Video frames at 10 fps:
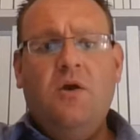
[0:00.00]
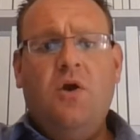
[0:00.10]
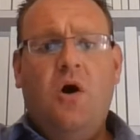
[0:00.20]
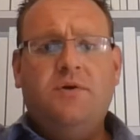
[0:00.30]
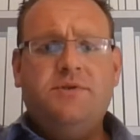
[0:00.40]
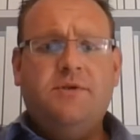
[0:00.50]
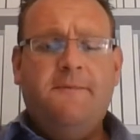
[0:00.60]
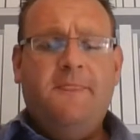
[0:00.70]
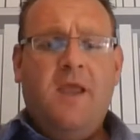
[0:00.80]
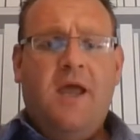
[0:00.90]
Cost.
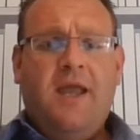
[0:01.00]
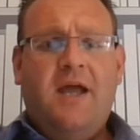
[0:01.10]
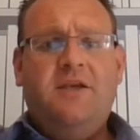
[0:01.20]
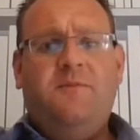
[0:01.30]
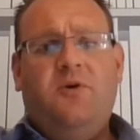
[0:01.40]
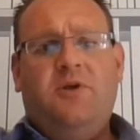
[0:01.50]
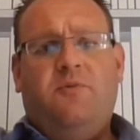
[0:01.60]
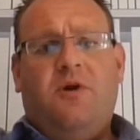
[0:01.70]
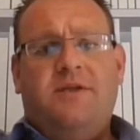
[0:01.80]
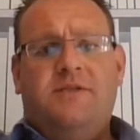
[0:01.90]
Can you put your
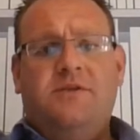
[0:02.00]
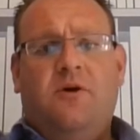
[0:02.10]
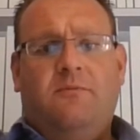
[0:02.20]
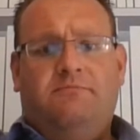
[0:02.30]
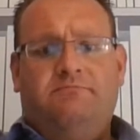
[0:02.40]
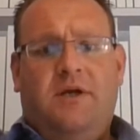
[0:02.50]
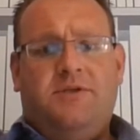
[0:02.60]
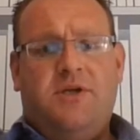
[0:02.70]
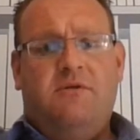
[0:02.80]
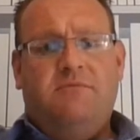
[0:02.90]
prices up?
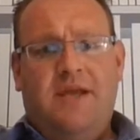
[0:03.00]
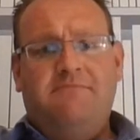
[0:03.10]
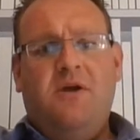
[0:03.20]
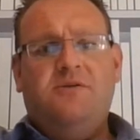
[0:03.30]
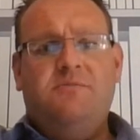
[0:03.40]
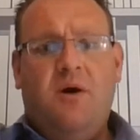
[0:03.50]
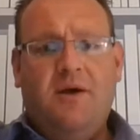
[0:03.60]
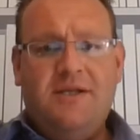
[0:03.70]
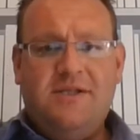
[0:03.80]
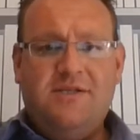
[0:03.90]
So in most
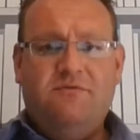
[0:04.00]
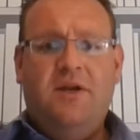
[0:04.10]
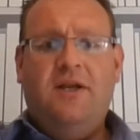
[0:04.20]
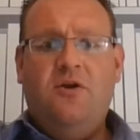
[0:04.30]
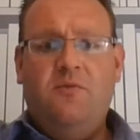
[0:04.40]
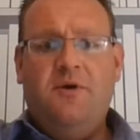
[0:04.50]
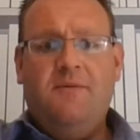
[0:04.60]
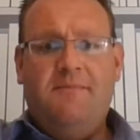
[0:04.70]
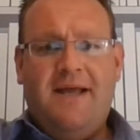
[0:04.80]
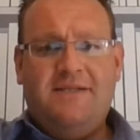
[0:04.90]
markets, it's really uber
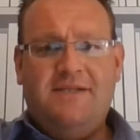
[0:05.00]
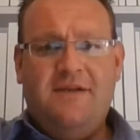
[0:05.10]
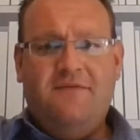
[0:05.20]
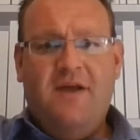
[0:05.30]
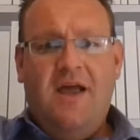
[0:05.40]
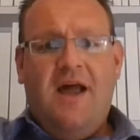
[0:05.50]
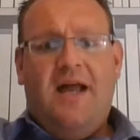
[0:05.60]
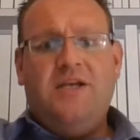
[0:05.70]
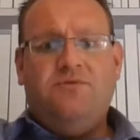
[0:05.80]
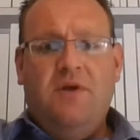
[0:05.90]
competitive
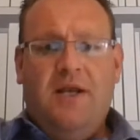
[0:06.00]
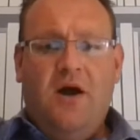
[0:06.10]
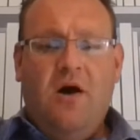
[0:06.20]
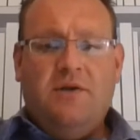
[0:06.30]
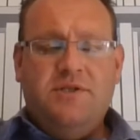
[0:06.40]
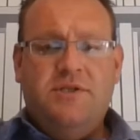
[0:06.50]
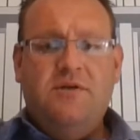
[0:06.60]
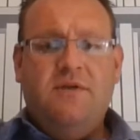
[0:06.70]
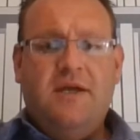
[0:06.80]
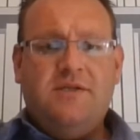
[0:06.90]
and it's really hard to
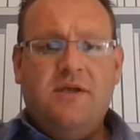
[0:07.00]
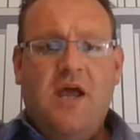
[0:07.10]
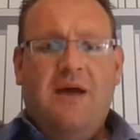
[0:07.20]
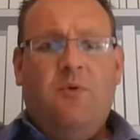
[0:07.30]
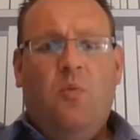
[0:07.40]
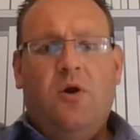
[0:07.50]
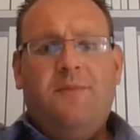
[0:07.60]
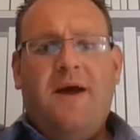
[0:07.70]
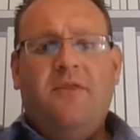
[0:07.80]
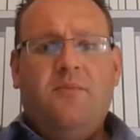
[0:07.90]
do this. But what
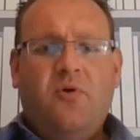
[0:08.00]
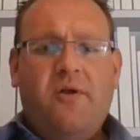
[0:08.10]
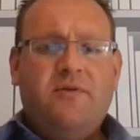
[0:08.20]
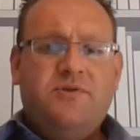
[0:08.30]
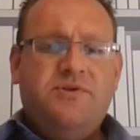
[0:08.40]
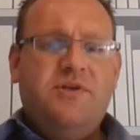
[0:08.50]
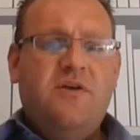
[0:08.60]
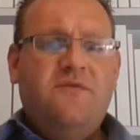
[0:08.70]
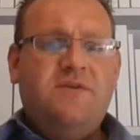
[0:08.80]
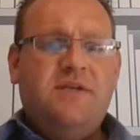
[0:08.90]
about the products or
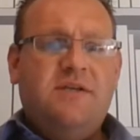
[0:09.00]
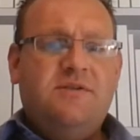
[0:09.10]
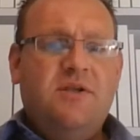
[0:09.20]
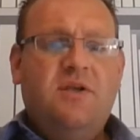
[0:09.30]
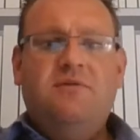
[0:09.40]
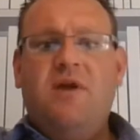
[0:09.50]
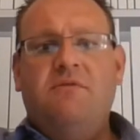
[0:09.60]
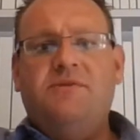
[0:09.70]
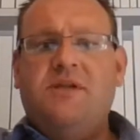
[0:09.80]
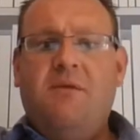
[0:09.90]
services that you
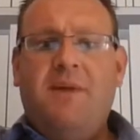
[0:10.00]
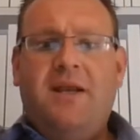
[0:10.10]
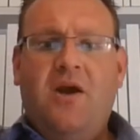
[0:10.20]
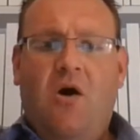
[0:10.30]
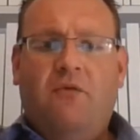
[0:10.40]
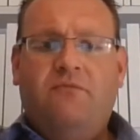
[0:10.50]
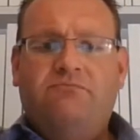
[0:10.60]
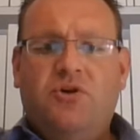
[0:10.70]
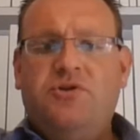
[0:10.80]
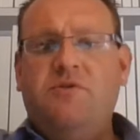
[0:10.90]
don't sell many of?
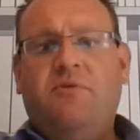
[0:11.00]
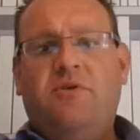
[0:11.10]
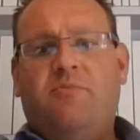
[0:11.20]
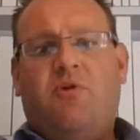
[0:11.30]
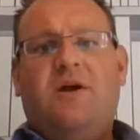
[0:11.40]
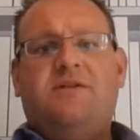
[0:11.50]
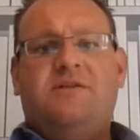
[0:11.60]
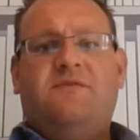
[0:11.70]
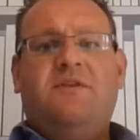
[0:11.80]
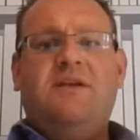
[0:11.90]
Could you put the
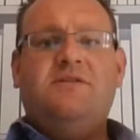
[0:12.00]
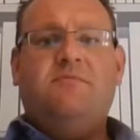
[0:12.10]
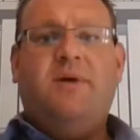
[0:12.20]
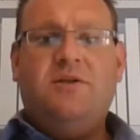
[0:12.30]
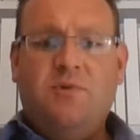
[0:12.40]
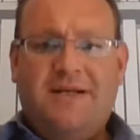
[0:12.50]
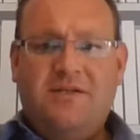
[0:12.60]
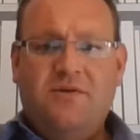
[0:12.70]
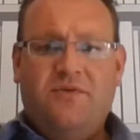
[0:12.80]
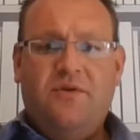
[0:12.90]
prices of these up by
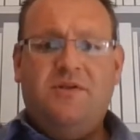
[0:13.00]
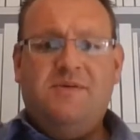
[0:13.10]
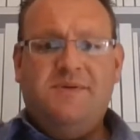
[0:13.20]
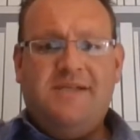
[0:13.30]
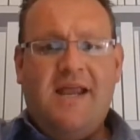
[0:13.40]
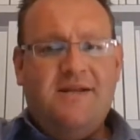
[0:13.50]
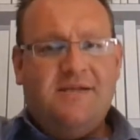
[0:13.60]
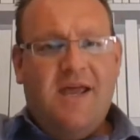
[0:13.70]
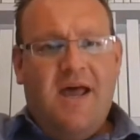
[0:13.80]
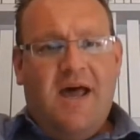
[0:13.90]
20 or
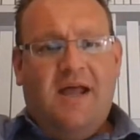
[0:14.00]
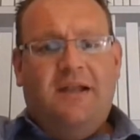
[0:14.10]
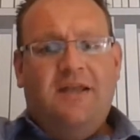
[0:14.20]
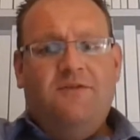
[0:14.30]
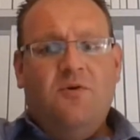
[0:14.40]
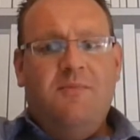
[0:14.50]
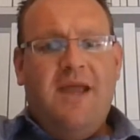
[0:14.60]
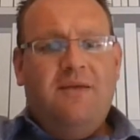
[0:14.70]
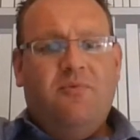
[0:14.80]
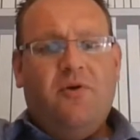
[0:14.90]
30% and leave your
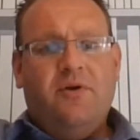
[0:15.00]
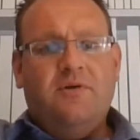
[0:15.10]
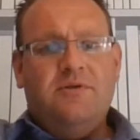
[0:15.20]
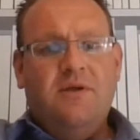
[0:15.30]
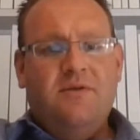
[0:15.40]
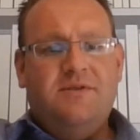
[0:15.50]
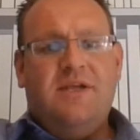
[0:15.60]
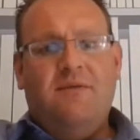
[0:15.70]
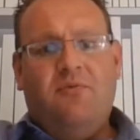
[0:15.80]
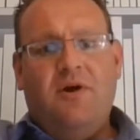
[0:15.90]
main product the
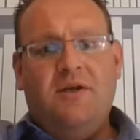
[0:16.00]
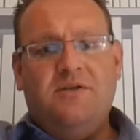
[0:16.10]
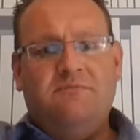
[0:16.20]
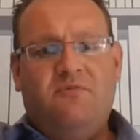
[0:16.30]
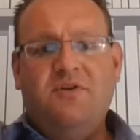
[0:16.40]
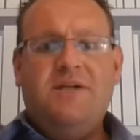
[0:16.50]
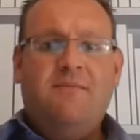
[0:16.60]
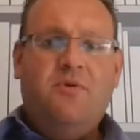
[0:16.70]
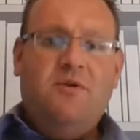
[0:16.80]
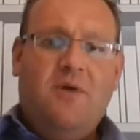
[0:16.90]
same price? For
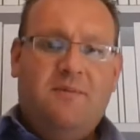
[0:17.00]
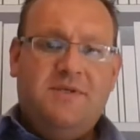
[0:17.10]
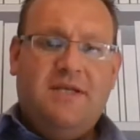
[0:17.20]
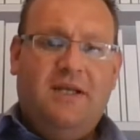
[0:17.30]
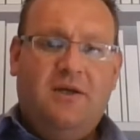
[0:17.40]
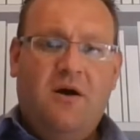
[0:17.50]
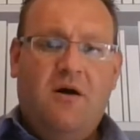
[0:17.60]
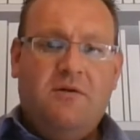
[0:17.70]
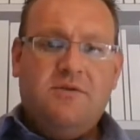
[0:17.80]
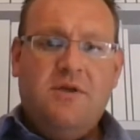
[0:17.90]
example, you might be selling
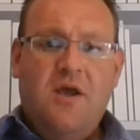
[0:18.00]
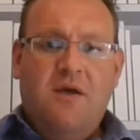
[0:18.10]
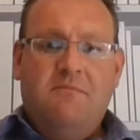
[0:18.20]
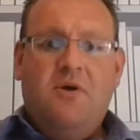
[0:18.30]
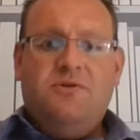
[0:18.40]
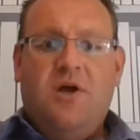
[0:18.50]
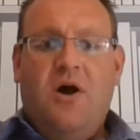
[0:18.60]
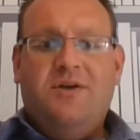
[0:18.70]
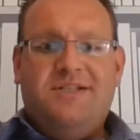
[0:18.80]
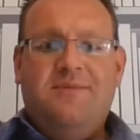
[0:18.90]
cars. Most
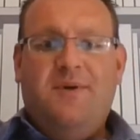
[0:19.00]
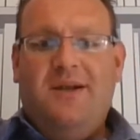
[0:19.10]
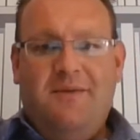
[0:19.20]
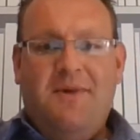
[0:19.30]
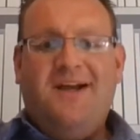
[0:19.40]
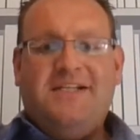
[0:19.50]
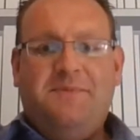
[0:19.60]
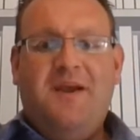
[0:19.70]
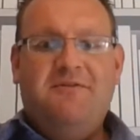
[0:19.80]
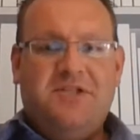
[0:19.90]
cars, typically in my
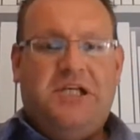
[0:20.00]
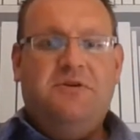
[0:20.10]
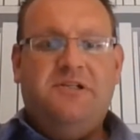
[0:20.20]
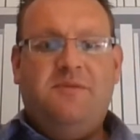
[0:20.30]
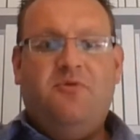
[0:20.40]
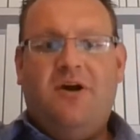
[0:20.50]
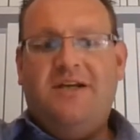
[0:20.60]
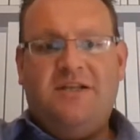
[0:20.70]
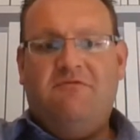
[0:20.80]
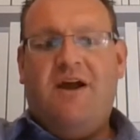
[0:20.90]
experience, are usually
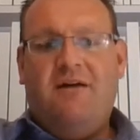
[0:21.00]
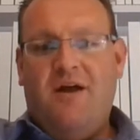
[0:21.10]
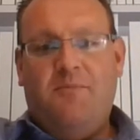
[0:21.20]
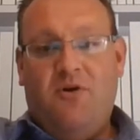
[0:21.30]
priced at around